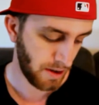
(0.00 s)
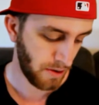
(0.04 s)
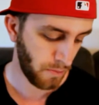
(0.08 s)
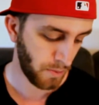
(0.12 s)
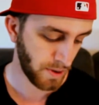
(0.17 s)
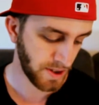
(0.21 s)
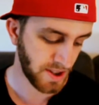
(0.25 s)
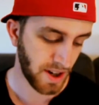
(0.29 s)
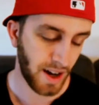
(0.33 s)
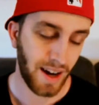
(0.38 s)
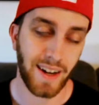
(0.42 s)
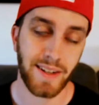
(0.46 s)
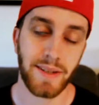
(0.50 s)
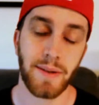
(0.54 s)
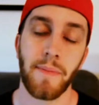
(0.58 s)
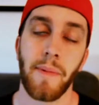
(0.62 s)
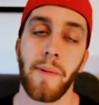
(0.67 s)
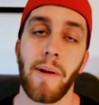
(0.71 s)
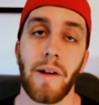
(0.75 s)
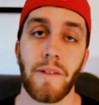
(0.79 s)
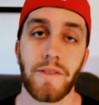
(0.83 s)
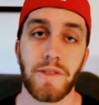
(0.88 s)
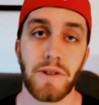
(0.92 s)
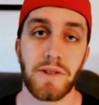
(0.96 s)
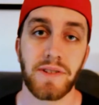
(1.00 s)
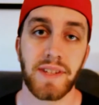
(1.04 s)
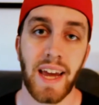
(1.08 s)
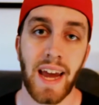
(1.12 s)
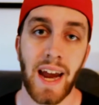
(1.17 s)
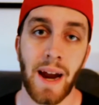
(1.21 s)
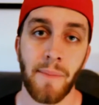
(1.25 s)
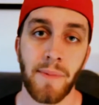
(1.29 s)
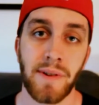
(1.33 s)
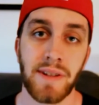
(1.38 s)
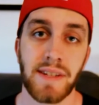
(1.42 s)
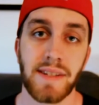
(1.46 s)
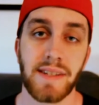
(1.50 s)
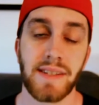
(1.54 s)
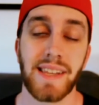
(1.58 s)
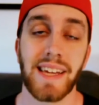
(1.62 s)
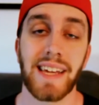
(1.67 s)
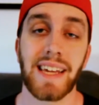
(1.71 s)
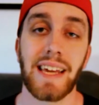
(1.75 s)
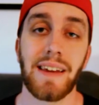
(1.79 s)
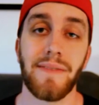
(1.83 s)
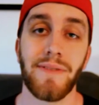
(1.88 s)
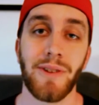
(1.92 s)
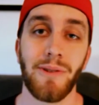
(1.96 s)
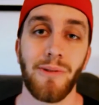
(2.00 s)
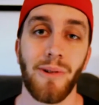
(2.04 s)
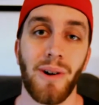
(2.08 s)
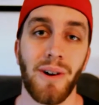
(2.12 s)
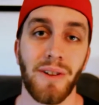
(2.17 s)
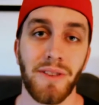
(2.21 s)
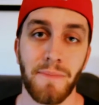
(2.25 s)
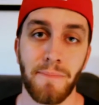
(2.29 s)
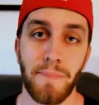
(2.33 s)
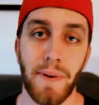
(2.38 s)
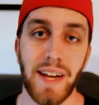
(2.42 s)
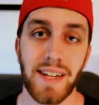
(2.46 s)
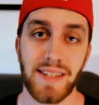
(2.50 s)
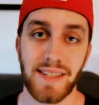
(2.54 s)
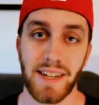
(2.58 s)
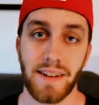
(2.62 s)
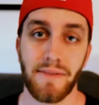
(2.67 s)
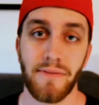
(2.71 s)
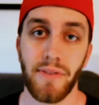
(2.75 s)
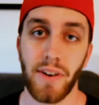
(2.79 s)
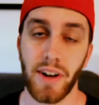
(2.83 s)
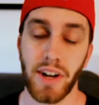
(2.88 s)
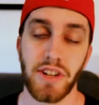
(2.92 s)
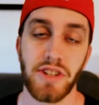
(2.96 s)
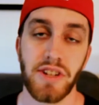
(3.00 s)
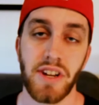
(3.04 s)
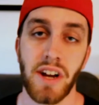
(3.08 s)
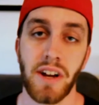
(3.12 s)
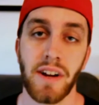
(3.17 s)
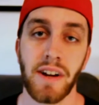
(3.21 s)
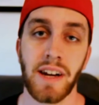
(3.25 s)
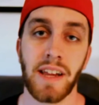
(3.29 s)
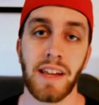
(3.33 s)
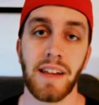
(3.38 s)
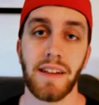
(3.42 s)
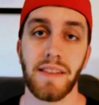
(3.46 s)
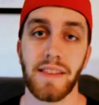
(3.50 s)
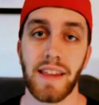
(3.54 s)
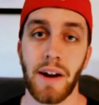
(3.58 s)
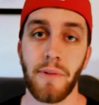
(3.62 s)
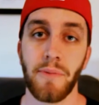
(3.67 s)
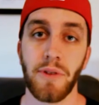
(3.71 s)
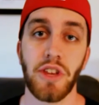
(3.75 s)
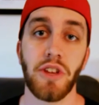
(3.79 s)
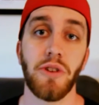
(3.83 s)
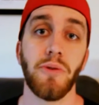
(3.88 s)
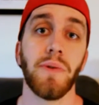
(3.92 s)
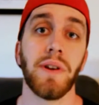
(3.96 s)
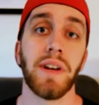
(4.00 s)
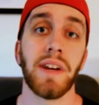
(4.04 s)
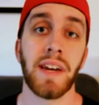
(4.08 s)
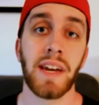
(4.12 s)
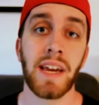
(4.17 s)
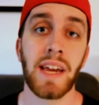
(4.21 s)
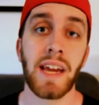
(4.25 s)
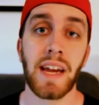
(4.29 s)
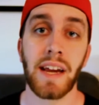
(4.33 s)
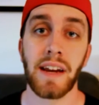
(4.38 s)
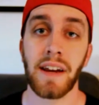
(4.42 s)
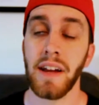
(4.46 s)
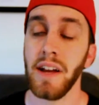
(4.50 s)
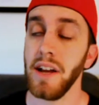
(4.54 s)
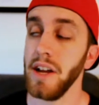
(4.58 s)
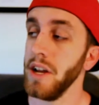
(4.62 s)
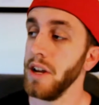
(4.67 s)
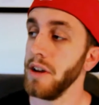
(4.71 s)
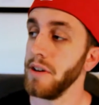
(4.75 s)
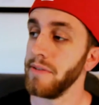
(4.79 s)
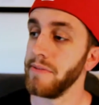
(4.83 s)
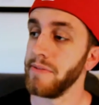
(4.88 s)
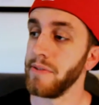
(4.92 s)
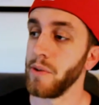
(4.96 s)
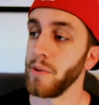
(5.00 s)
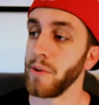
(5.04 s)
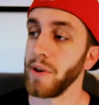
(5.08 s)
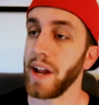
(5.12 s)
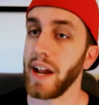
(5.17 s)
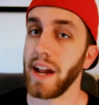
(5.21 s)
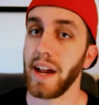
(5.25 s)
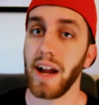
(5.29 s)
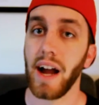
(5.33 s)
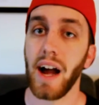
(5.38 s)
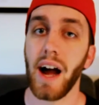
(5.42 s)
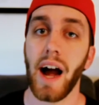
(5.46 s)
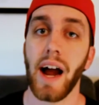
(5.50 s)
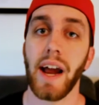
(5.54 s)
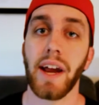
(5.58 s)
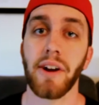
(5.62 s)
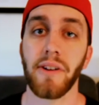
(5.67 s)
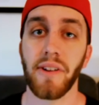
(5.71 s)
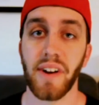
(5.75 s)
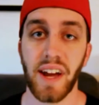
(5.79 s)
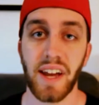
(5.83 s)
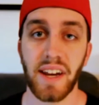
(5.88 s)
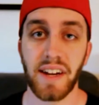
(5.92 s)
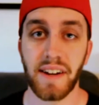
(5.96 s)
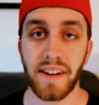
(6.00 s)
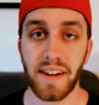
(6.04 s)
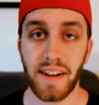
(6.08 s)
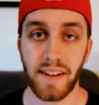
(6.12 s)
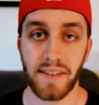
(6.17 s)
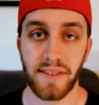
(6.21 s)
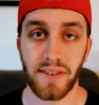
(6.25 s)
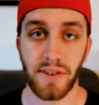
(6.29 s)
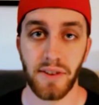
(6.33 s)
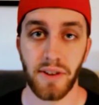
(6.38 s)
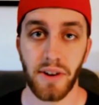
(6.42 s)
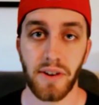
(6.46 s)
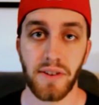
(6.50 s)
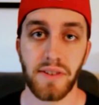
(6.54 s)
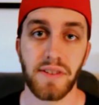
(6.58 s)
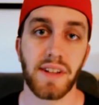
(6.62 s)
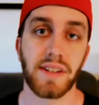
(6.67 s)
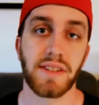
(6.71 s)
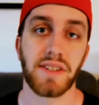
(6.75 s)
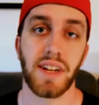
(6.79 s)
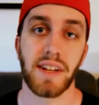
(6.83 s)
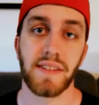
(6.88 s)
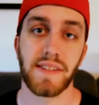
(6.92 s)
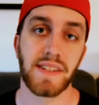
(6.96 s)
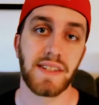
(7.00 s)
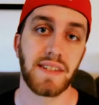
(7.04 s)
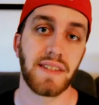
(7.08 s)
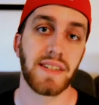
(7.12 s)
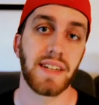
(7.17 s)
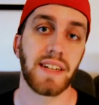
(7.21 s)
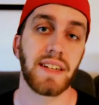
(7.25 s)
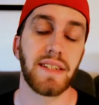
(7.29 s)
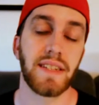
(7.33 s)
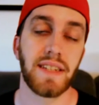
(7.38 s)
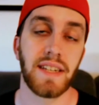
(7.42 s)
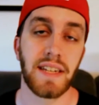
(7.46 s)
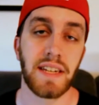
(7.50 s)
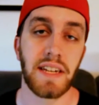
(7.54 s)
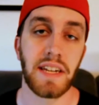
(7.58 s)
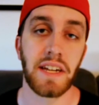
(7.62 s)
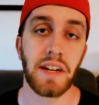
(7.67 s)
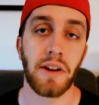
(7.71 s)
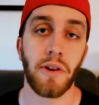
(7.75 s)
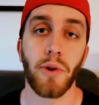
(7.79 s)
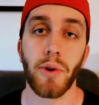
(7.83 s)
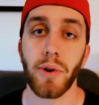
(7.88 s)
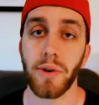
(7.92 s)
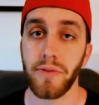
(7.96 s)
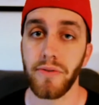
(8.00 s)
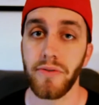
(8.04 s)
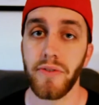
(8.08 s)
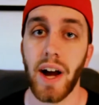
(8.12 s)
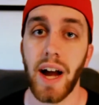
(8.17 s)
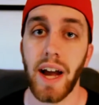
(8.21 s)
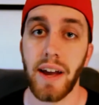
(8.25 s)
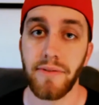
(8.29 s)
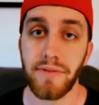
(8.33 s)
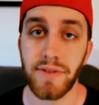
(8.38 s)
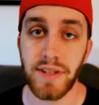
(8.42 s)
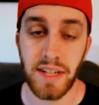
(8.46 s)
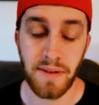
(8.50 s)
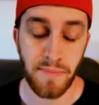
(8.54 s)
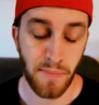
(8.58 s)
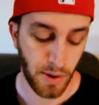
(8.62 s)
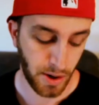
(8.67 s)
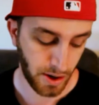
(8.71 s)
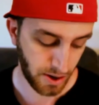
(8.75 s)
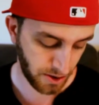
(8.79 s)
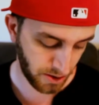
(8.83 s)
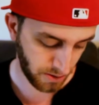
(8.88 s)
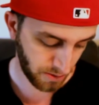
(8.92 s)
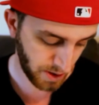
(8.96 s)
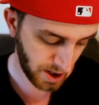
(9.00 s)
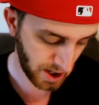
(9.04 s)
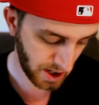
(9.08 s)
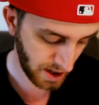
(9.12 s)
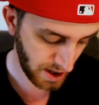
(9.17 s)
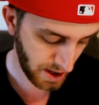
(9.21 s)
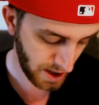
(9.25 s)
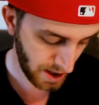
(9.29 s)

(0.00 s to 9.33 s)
What's awesome about those cameras is they give you all the basic functionality that you would need for a higher-end DSLR, such as a 60D or a 5D Mark III,